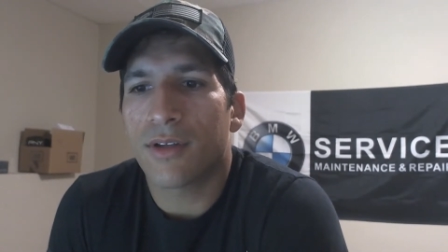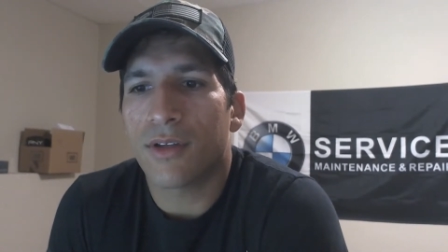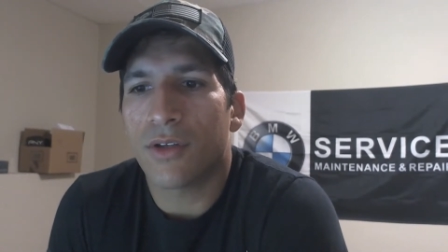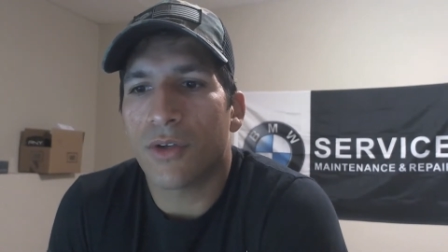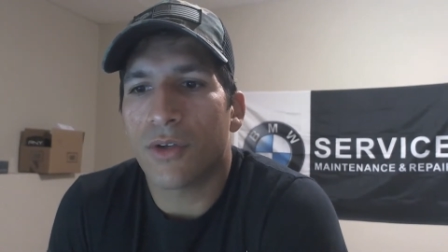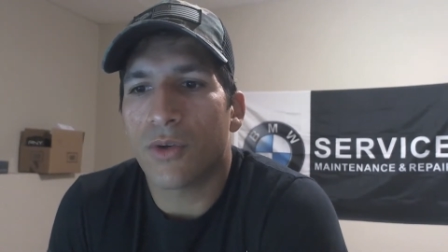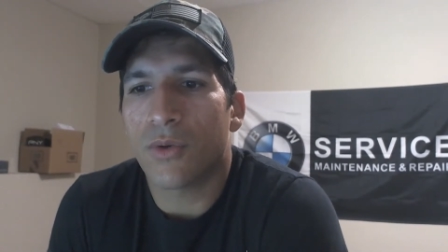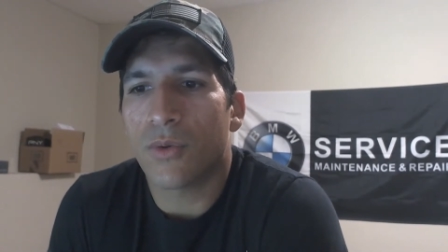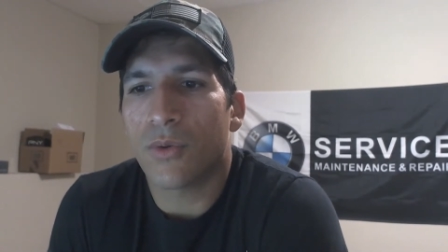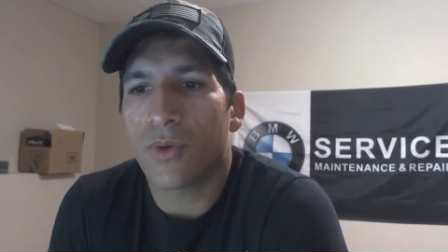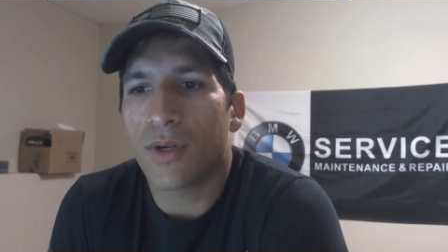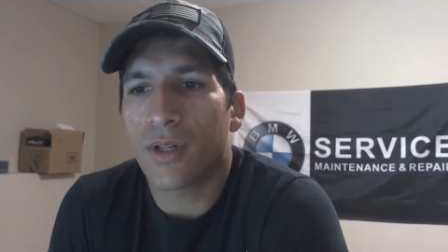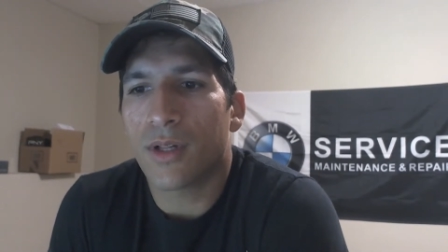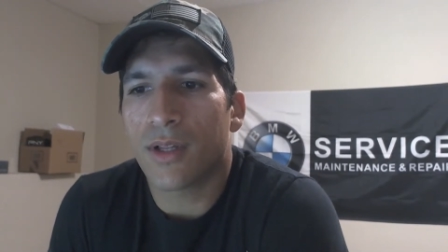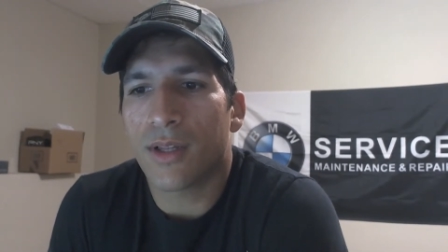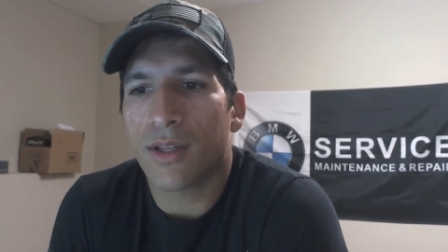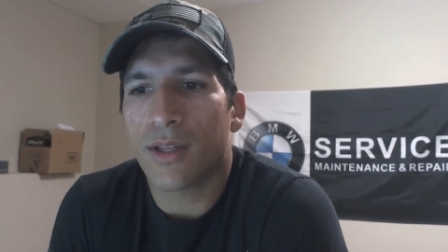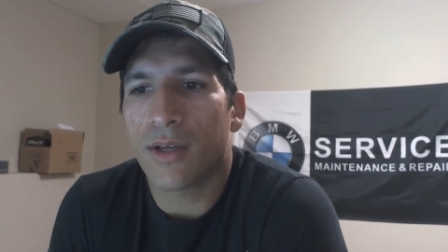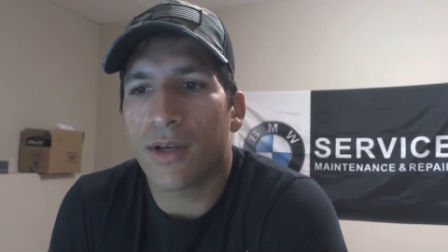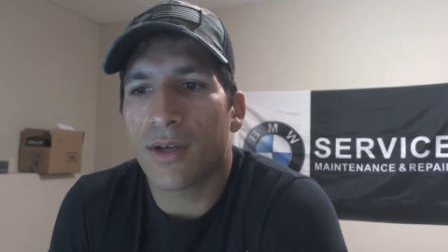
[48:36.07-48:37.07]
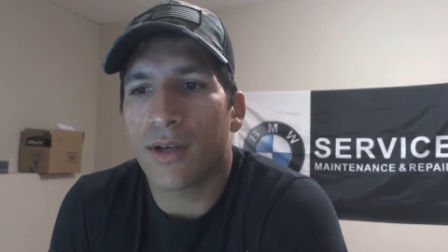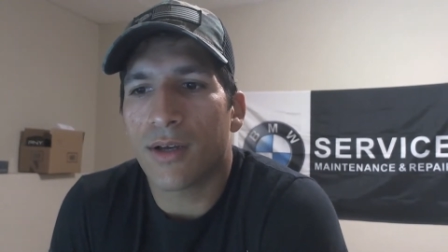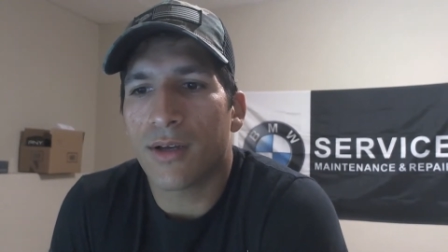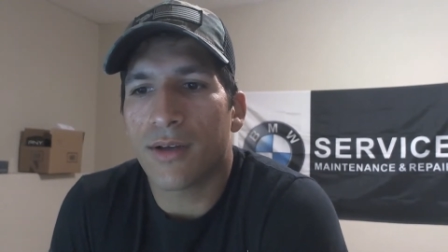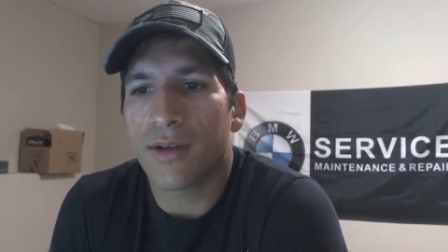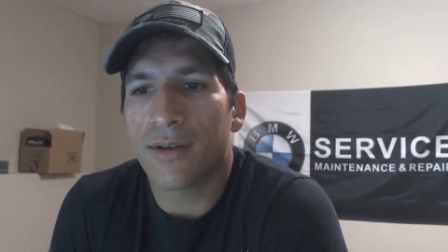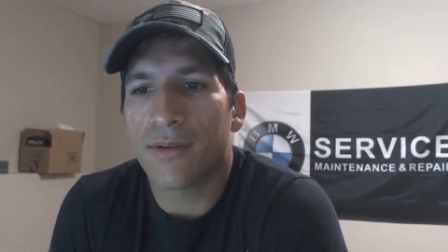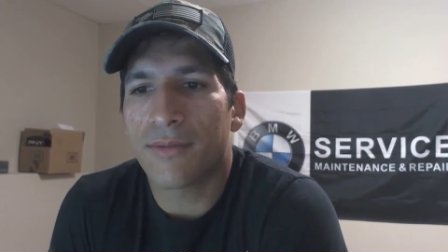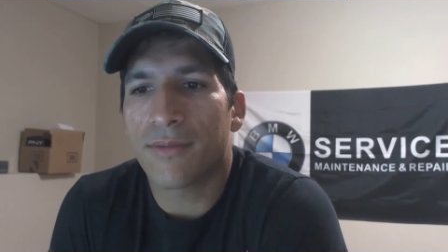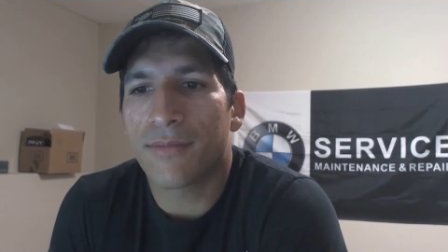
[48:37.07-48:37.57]
you will,
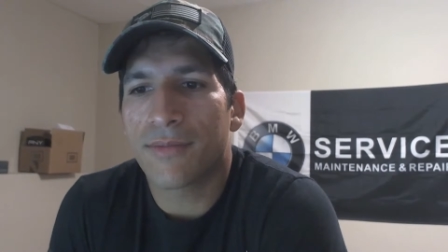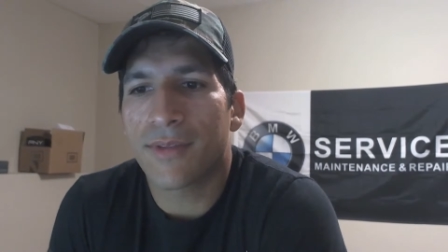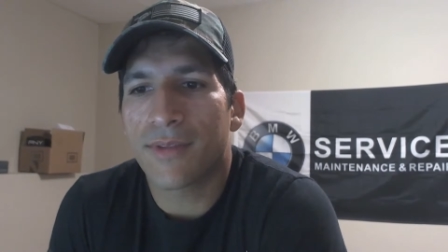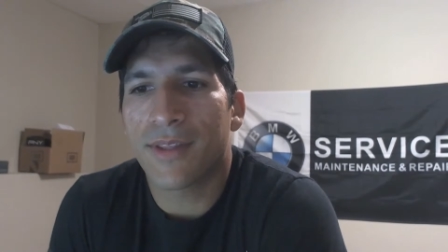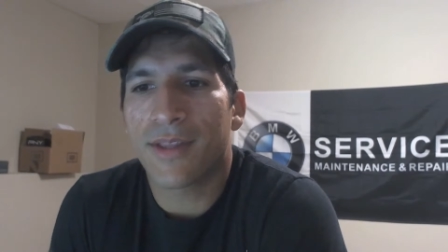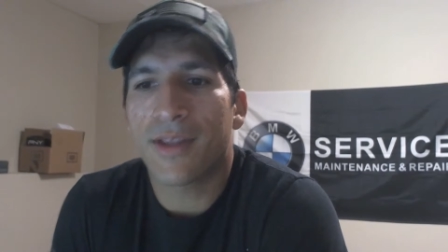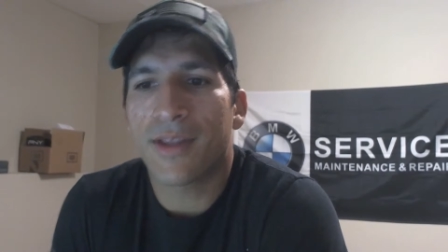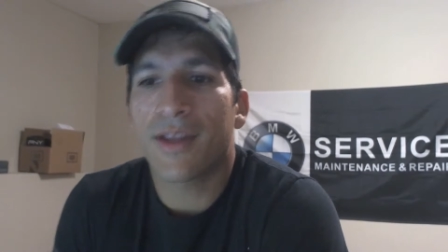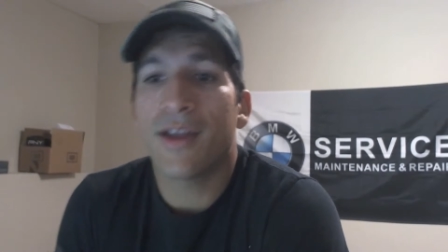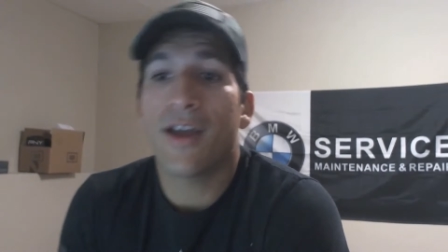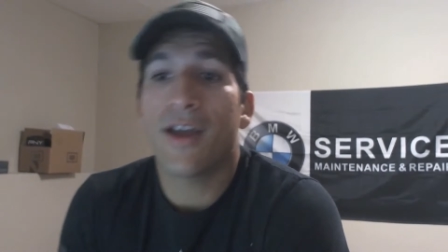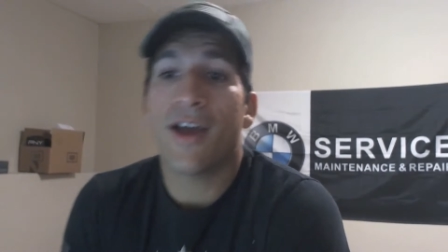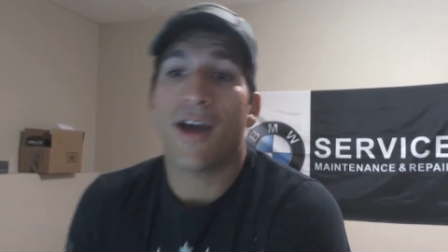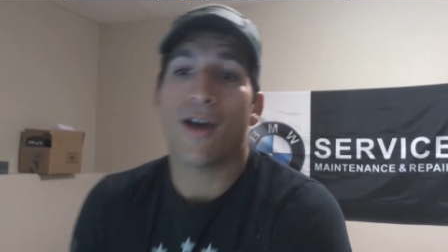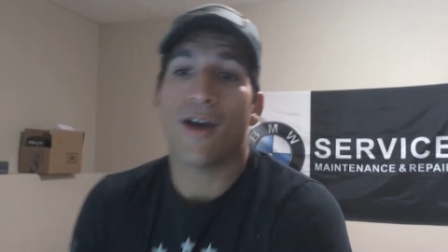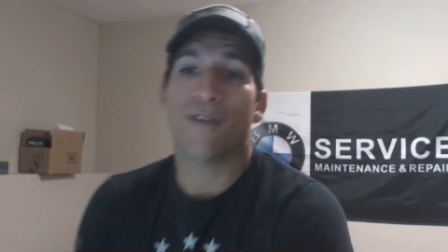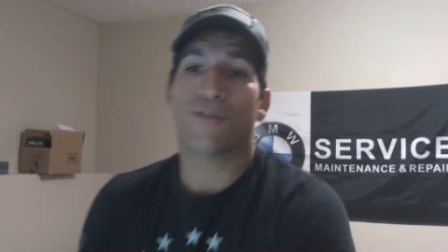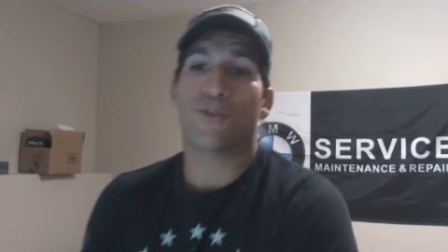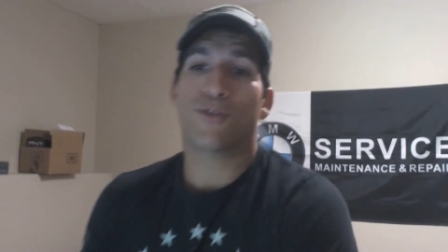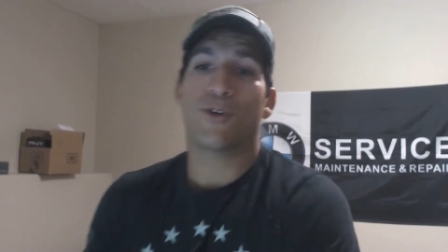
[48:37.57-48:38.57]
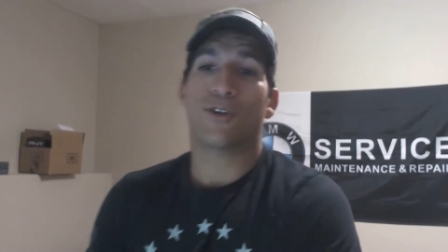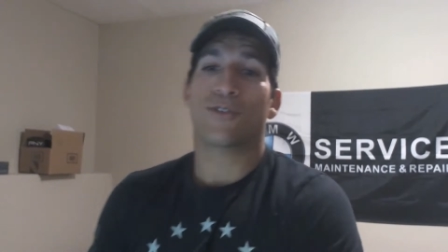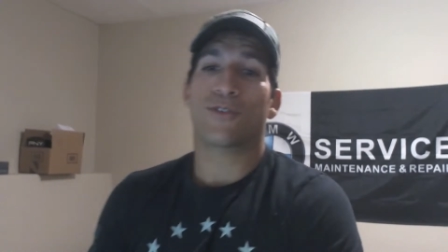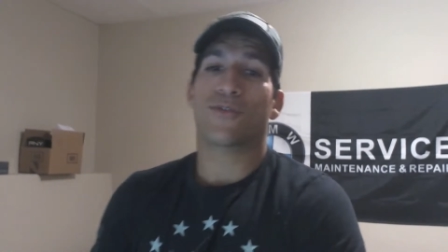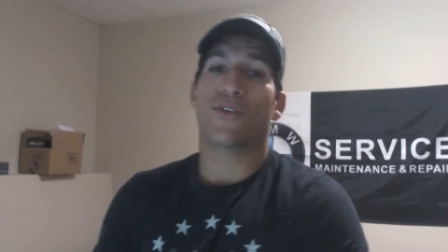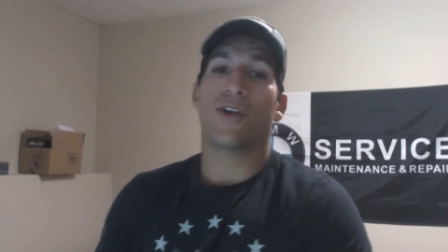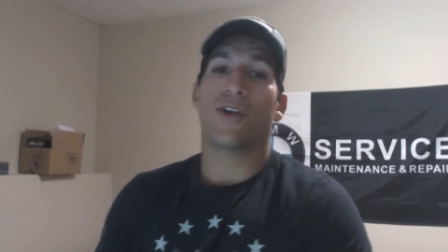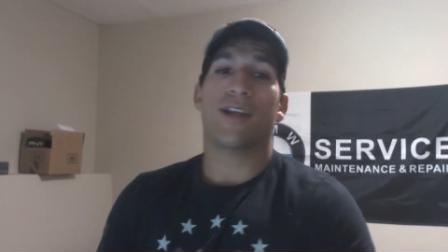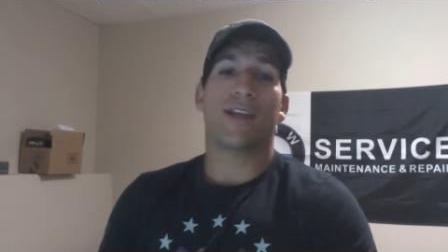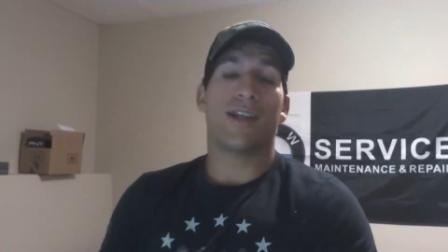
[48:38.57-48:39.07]
of course,
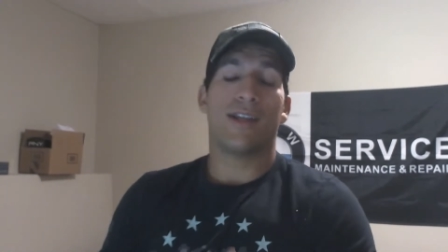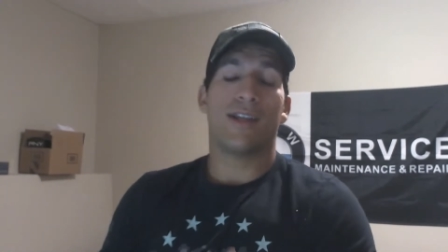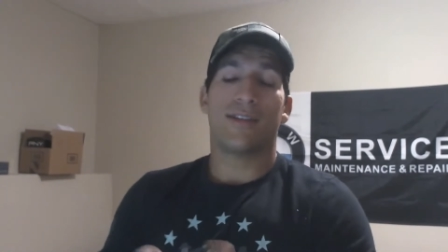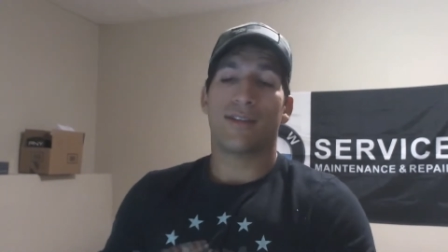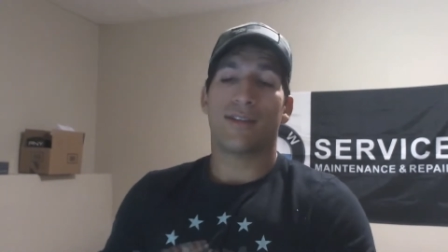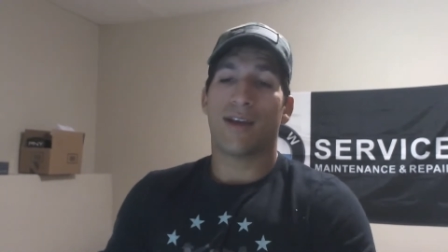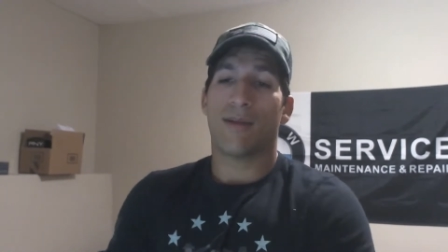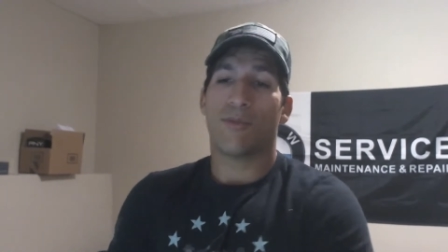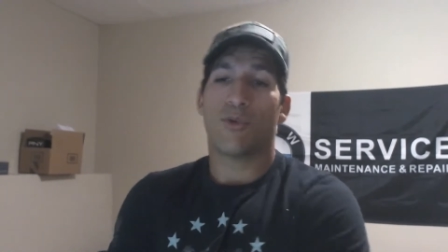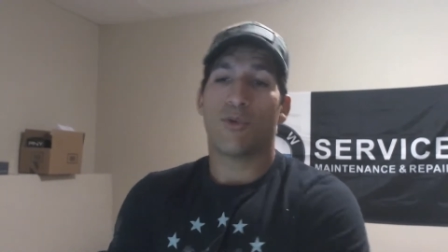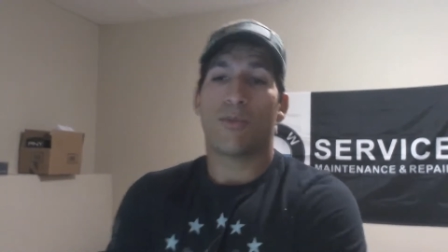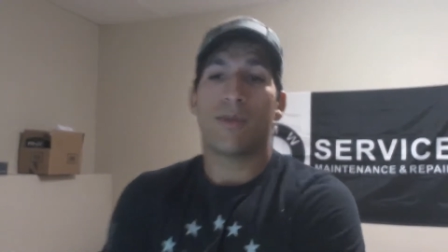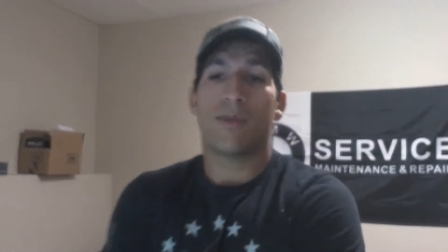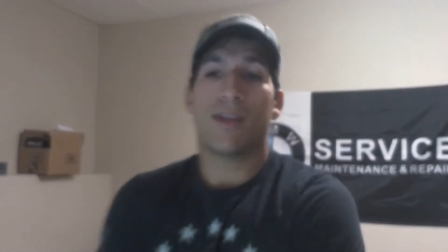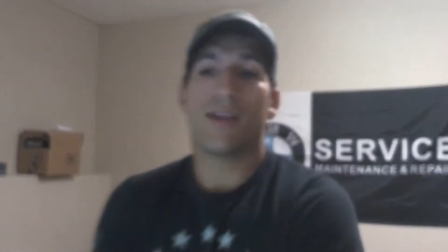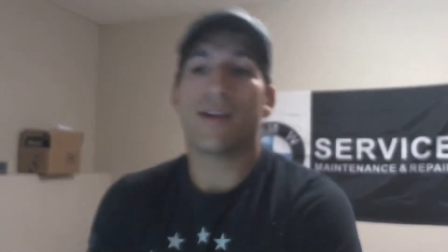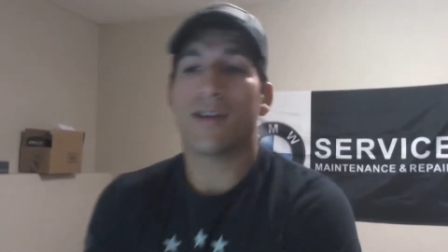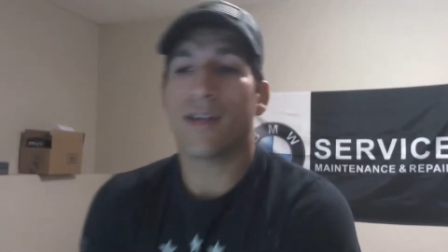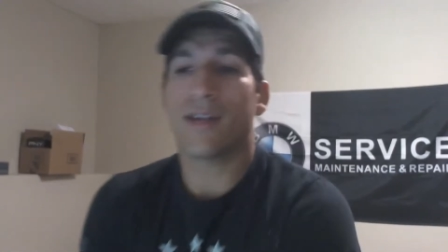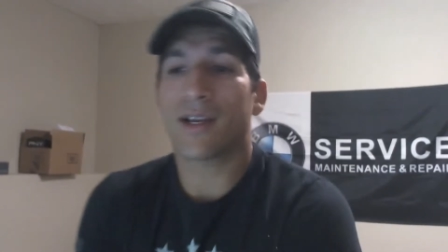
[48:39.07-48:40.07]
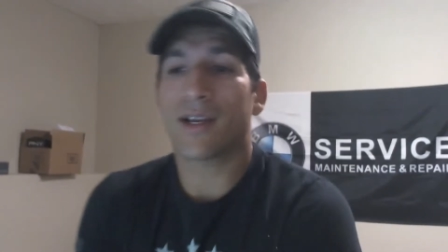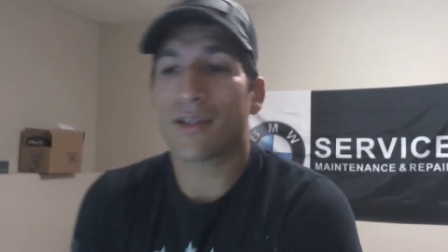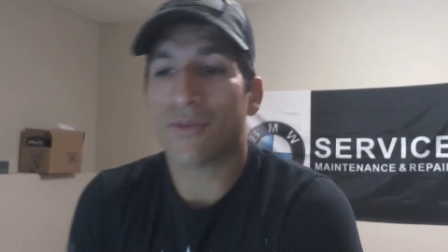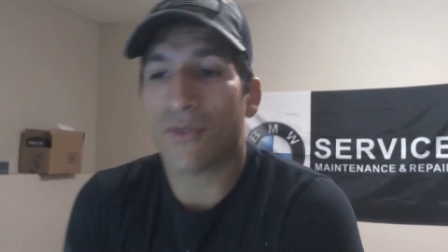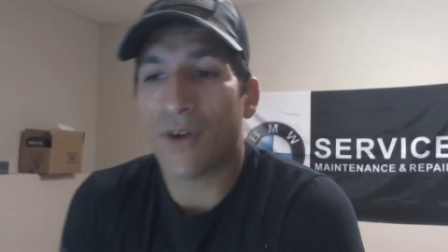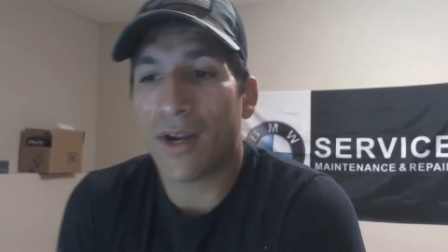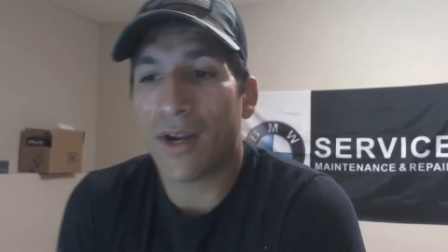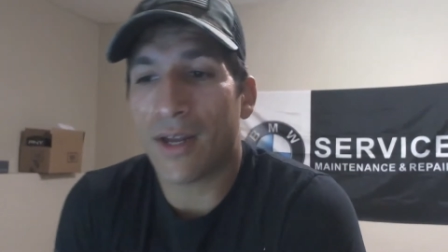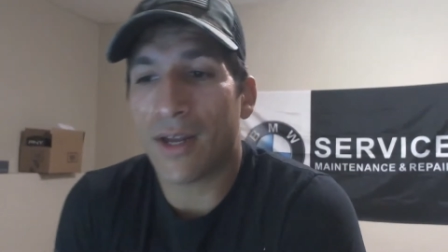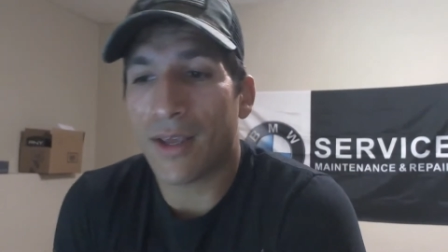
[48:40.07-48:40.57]
Frank, anytime. We'll be here next
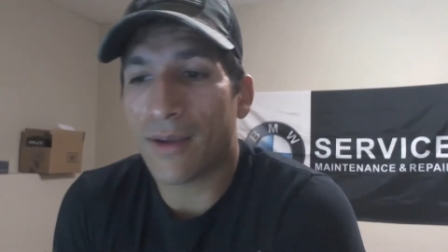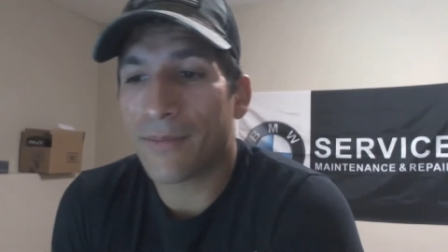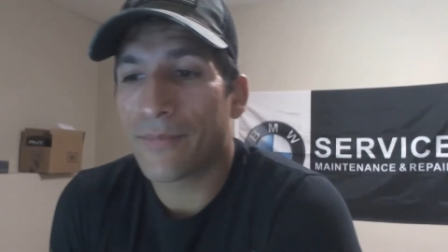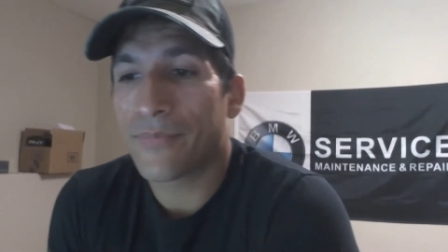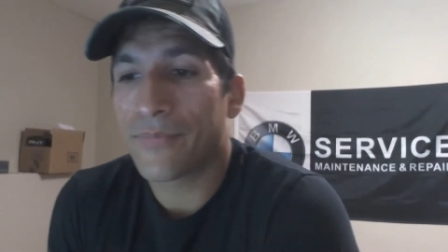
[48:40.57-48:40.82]
Friday.